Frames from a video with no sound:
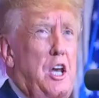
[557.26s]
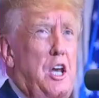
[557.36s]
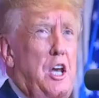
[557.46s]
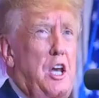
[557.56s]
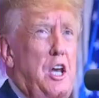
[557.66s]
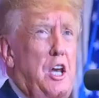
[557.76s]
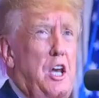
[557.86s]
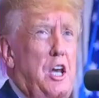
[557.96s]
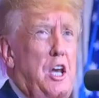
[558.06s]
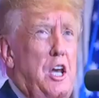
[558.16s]

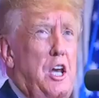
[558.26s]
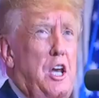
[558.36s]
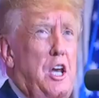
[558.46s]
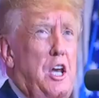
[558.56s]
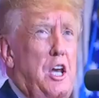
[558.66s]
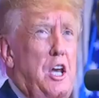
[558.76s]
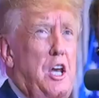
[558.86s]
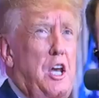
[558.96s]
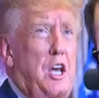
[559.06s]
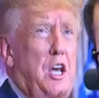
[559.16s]

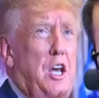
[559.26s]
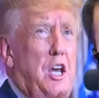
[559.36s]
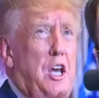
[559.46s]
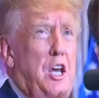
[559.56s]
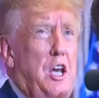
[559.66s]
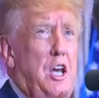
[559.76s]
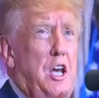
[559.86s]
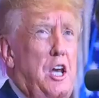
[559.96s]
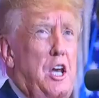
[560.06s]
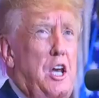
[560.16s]

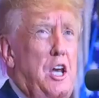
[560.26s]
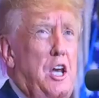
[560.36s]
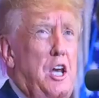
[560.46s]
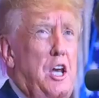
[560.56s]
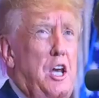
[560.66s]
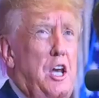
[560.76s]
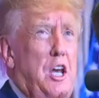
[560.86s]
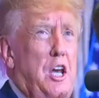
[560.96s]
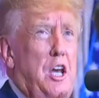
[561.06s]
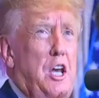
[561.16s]

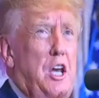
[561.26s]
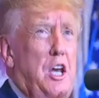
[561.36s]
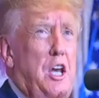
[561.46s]
No words are spoken by the person on screen.